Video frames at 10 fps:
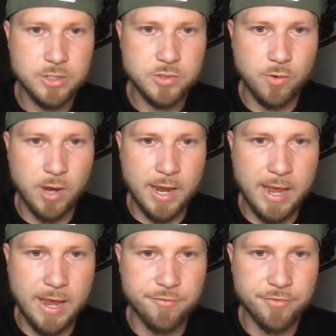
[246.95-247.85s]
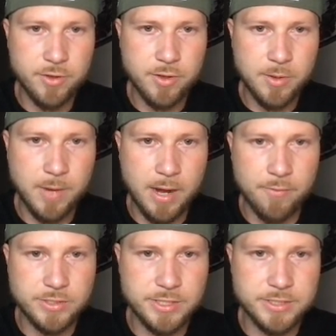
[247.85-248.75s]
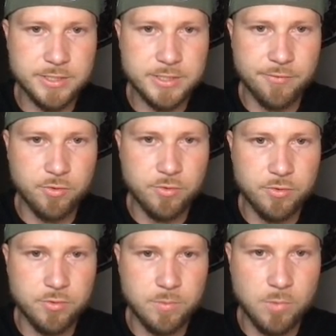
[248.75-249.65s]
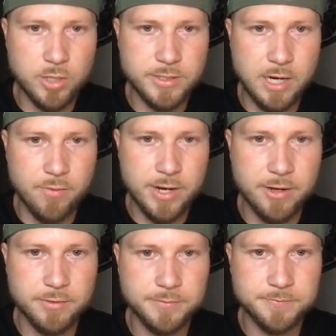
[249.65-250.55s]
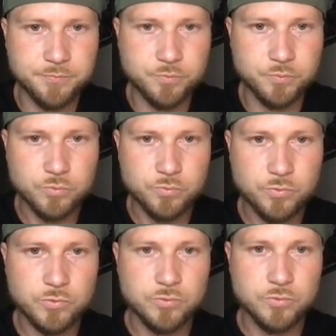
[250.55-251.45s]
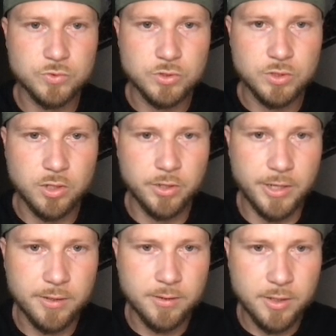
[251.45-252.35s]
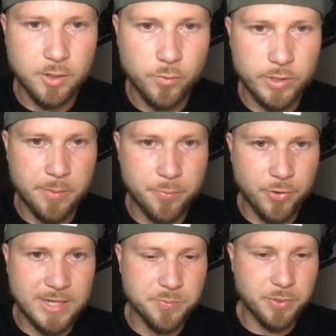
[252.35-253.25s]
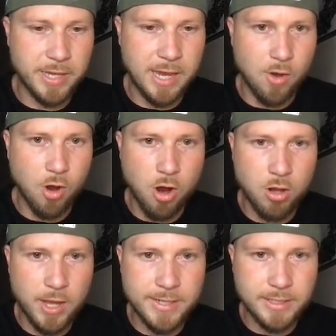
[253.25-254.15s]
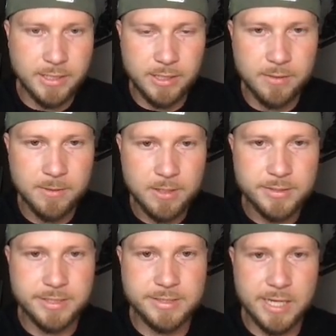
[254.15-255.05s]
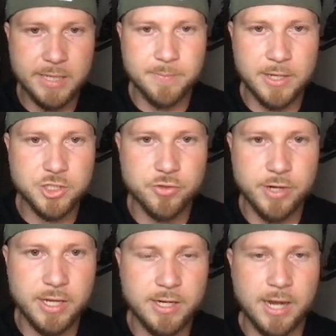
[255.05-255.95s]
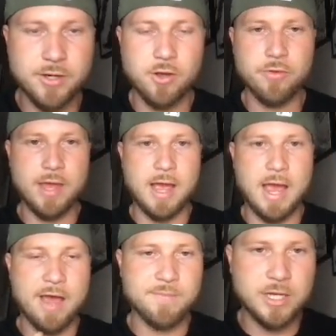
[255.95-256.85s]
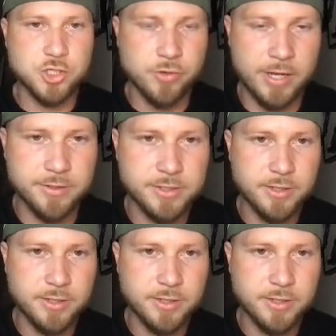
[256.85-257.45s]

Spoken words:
So I have my resistance level marked out right here. Okay, we let price play out. All I need to take my trade, I know that I have my trend.